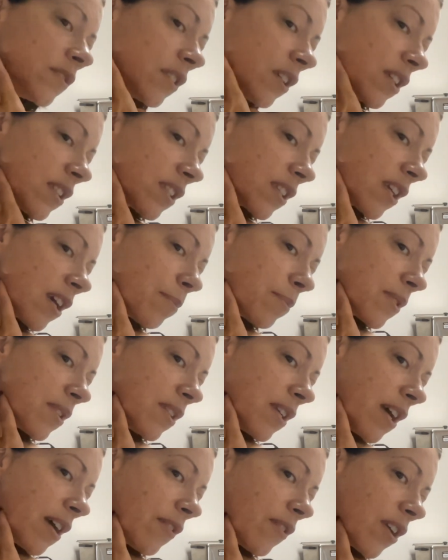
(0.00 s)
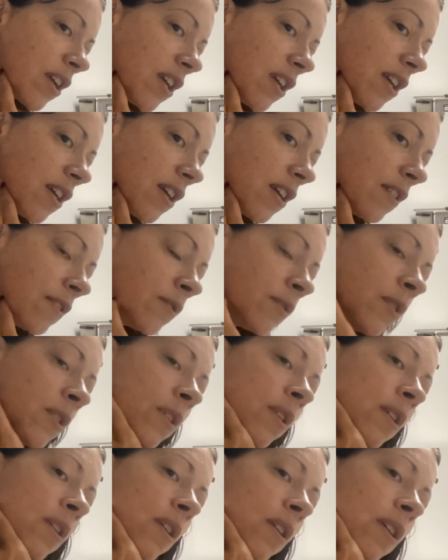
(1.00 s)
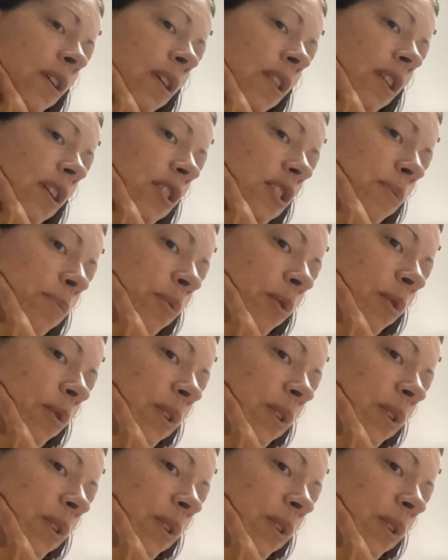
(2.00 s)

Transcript: as it comes down right here, and then just pull